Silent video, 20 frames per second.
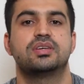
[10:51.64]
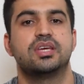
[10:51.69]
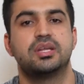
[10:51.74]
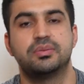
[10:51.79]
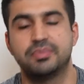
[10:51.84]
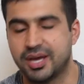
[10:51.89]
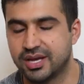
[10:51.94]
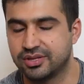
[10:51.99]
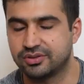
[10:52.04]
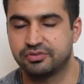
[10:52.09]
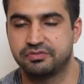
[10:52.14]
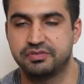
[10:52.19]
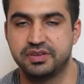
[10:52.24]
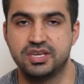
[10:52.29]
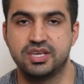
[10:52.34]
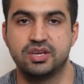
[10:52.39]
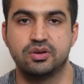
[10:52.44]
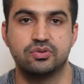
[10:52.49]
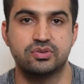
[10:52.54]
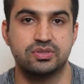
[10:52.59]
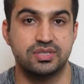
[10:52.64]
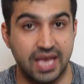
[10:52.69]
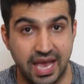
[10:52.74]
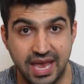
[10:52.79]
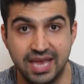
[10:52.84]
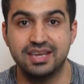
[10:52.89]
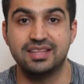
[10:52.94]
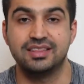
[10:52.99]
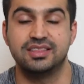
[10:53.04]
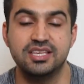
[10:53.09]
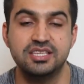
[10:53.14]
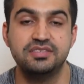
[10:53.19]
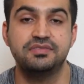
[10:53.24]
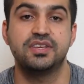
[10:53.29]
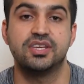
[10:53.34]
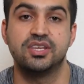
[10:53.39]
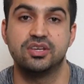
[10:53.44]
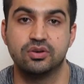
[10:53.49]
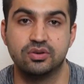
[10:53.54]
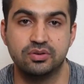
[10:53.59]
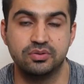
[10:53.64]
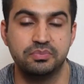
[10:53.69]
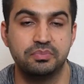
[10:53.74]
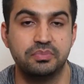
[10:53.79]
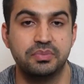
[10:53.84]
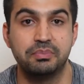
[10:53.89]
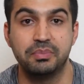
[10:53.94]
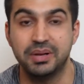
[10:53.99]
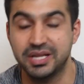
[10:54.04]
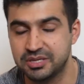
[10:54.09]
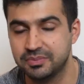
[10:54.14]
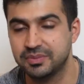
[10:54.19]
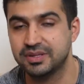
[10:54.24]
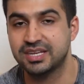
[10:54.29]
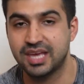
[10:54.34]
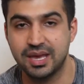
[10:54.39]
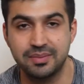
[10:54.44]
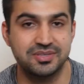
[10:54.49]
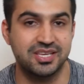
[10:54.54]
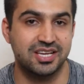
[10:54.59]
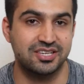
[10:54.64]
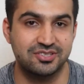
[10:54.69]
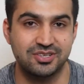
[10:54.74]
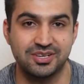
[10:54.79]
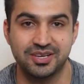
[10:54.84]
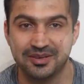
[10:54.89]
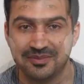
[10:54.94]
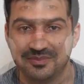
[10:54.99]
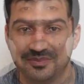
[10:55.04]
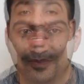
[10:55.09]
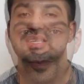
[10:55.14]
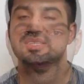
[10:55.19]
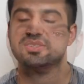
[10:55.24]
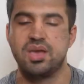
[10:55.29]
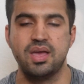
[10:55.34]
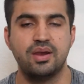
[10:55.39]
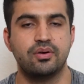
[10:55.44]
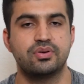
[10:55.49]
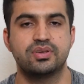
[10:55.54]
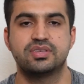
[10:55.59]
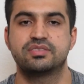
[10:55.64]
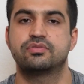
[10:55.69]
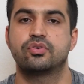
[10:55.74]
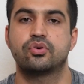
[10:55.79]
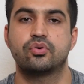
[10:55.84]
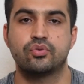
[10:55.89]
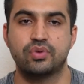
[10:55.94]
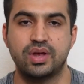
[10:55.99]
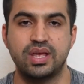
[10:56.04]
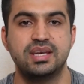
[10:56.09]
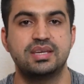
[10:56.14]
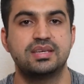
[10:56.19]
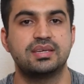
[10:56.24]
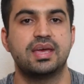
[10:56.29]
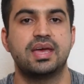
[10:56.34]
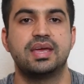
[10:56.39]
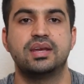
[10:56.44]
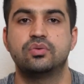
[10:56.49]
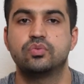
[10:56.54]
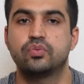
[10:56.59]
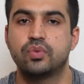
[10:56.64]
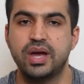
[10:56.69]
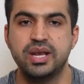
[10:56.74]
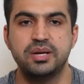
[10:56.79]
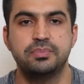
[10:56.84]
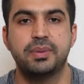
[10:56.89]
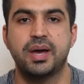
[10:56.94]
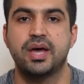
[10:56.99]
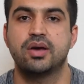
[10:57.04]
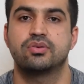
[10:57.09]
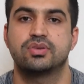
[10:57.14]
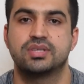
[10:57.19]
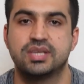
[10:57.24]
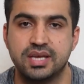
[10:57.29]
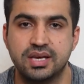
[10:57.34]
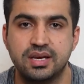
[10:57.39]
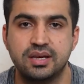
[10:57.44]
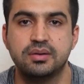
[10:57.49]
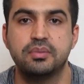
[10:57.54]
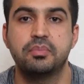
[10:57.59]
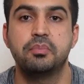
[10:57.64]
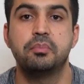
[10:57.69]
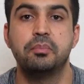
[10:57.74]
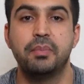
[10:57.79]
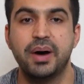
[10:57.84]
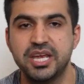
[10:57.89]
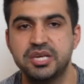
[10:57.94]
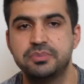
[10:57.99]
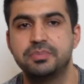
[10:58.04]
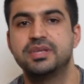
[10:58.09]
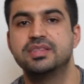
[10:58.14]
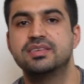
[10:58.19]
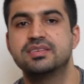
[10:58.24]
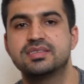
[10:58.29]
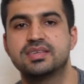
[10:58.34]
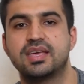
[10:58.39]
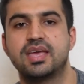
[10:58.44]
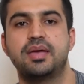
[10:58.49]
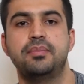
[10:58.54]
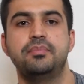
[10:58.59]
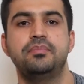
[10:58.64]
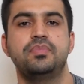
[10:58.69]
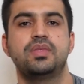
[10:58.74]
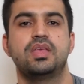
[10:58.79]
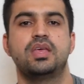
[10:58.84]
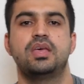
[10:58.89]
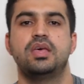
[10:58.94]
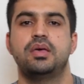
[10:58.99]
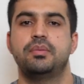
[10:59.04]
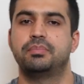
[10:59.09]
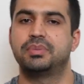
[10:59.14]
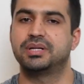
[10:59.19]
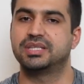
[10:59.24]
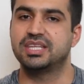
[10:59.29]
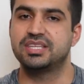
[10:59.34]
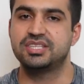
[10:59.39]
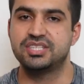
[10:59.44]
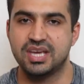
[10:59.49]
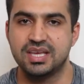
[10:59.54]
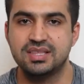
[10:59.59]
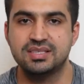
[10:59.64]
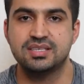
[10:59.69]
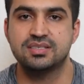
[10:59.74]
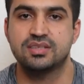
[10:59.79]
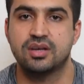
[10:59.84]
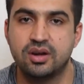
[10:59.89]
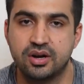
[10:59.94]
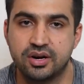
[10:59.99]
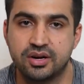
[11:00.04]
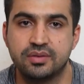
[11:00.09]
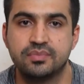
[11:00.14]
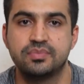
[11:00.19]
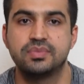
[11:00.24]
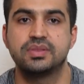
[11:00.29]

in my other videos and in this video multiple times actually. The salaries for Red and White Biotech might be the same, but the chances are